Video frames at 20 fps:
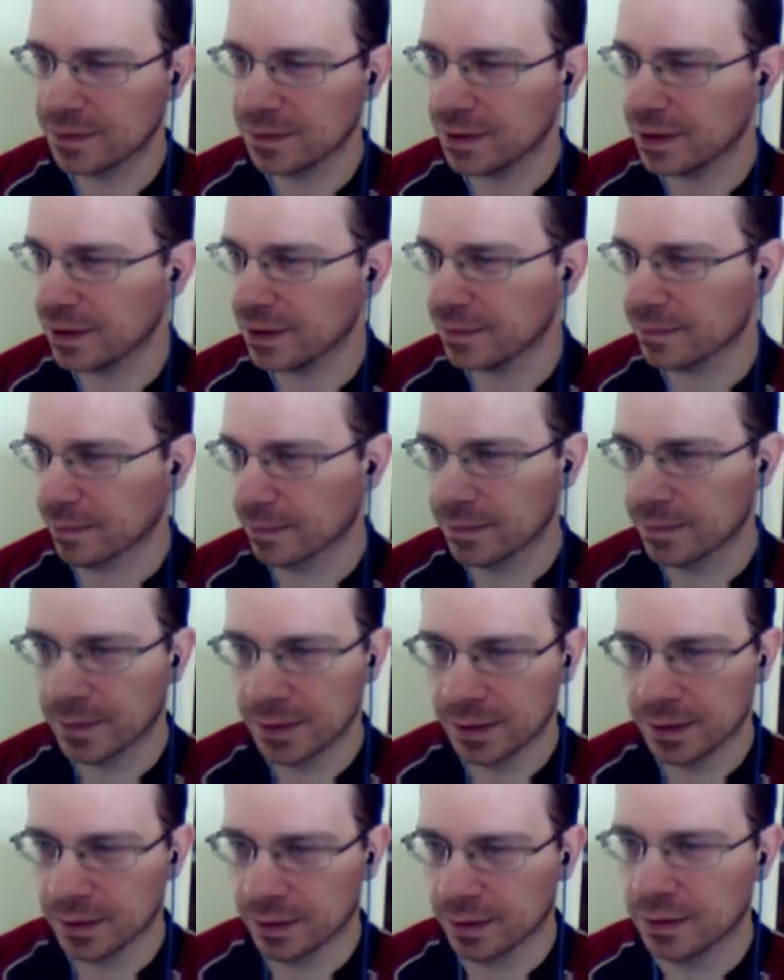Yeah,
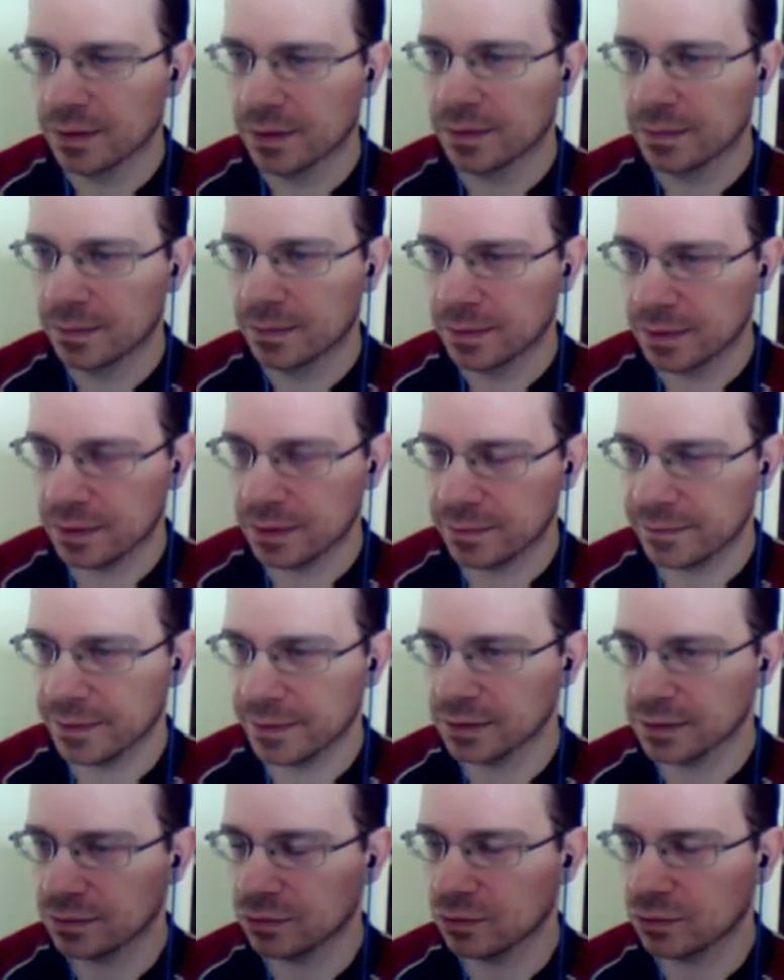he
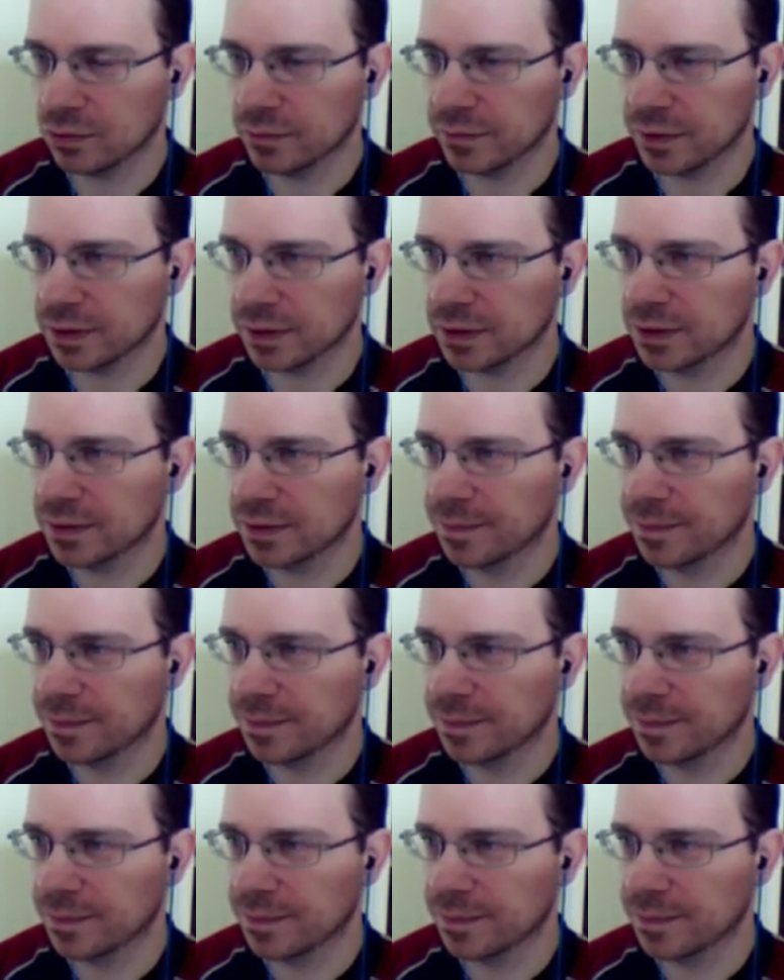failed to convert.